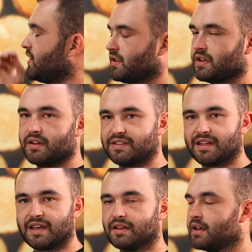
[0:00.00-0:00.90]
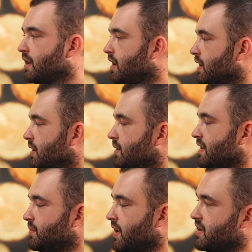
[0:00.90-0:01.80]
you're going skiing,
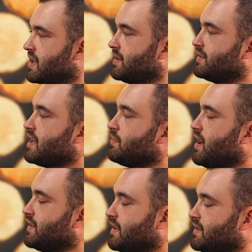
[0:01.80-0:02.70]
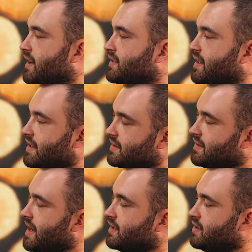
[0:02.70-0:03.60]
this is where you keep your ski pass. It's nice and easy to
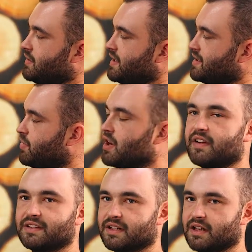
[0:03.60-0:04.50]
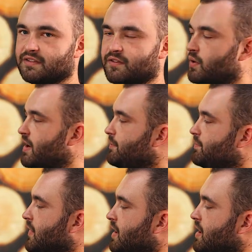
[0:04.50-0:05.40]
get to, it's the perfect size for
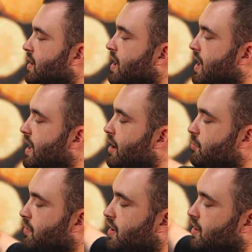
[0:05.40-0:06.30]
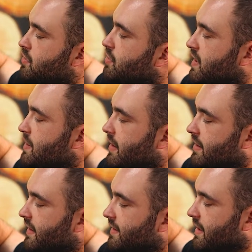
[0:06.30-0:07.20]
it. You could keep other
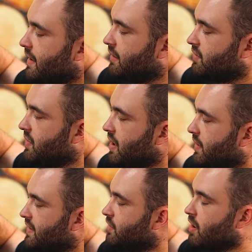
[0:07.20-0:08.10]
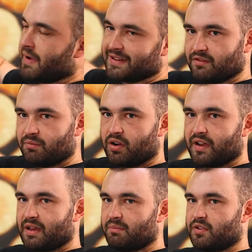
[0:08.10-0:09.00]
things in here as well. It's not a massive
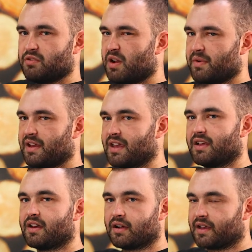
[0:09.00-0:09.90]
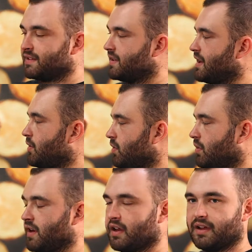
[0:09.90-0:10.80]
pocket, but you might be able to get your car keys in there
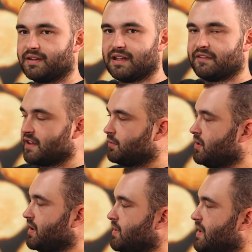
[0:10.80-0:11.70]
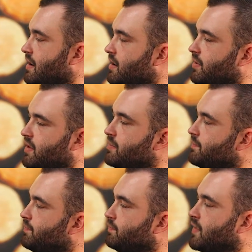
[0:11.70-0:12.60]
or an ID if that's what you're going to be carrying with you.
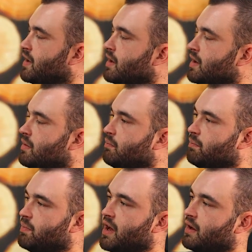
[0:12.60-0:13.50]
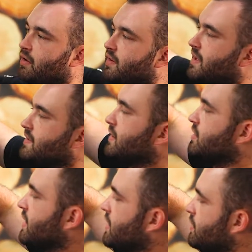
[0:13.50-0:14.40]
But on the inside of the
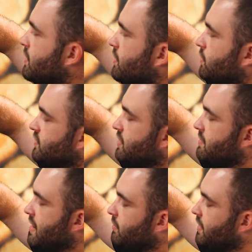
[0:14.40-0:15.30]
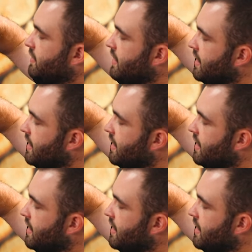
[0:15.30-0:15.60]
jacket you are also met with